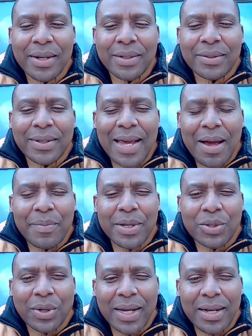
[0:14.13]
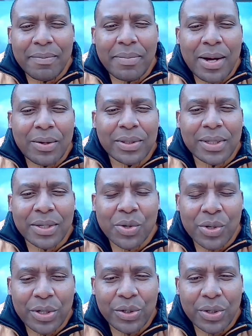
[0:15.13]
Today, I'll be talking about a
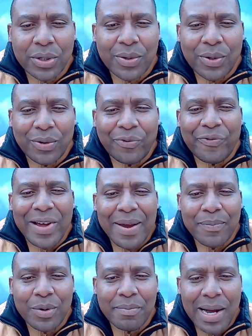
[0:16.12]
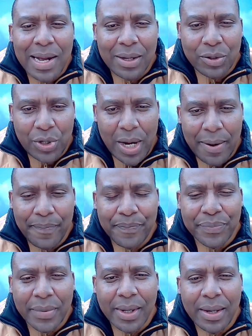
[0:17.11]
condition called fibromyalgia.
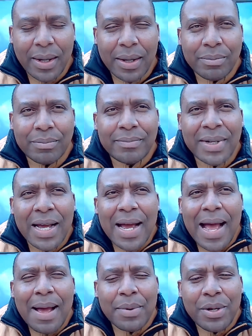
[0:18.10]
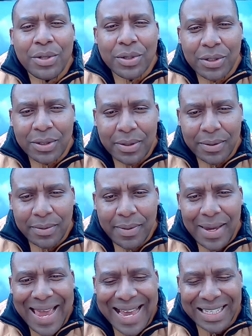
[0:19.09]
I'm going to just
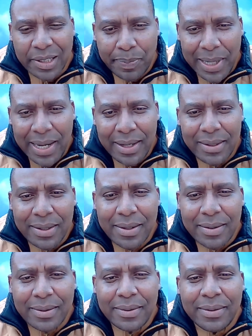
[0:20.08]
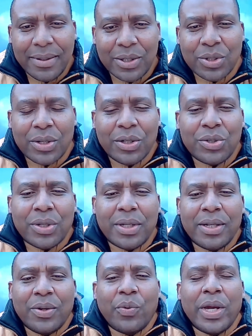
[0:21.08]
explain this condition
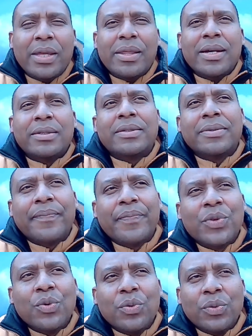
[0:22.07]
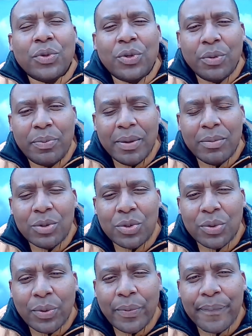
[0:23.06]
in a way that you'll be able
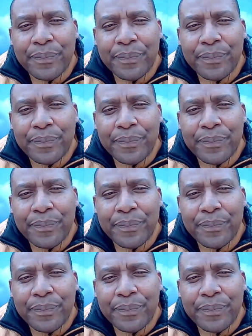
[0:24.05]
to